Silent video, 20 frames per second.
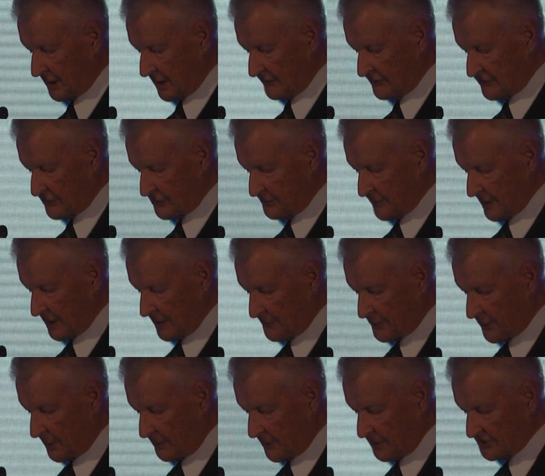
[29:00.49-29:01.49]
governed by a
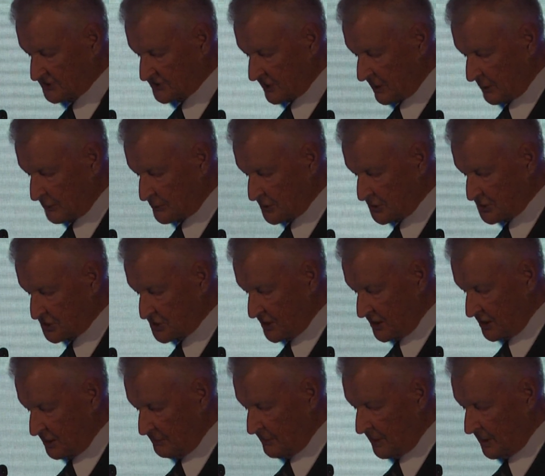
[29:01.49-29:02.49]
pro Moscow
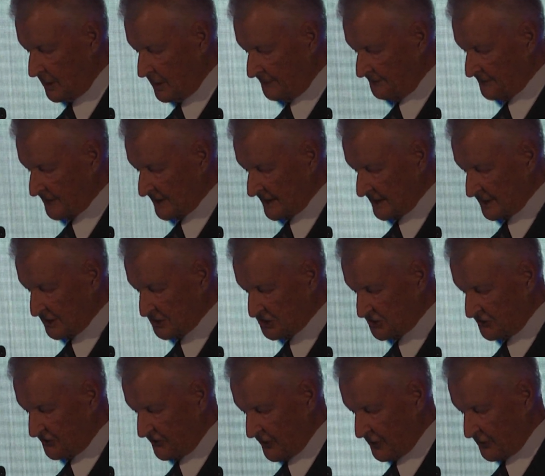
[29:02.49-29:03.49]
regime that
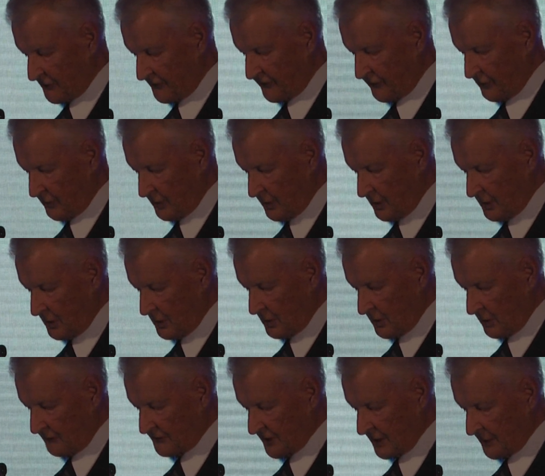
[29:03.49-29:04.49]
is fearful
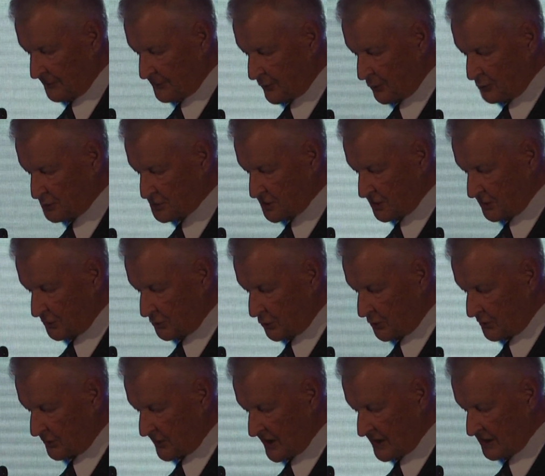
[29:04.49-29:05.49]
of the approaching
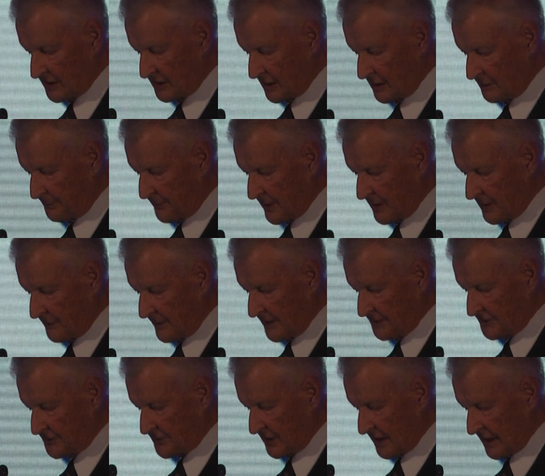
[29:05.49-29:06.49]
Ukrainian
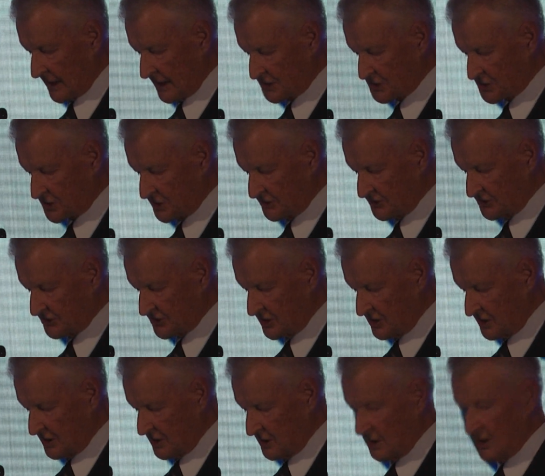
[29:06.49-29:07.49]
parliamentary
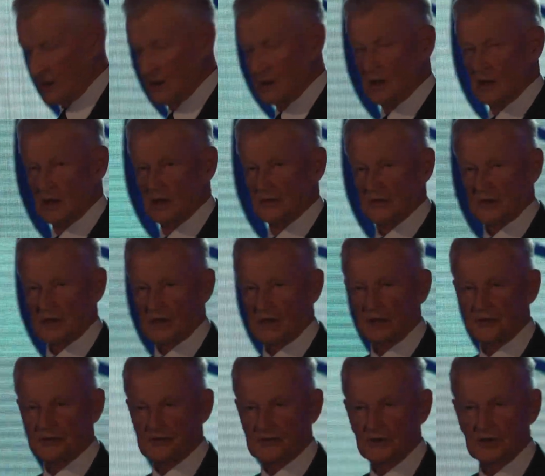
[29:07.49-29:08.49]
elections, the
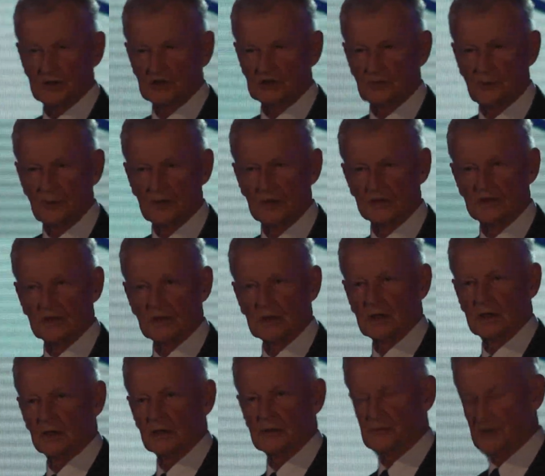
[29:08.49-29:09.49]
country is
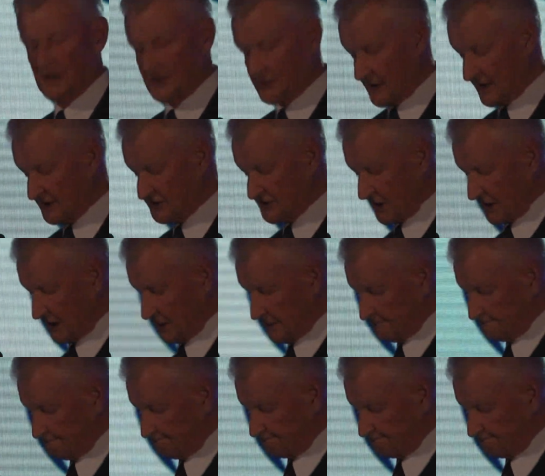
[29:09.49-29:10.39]
politically regressing.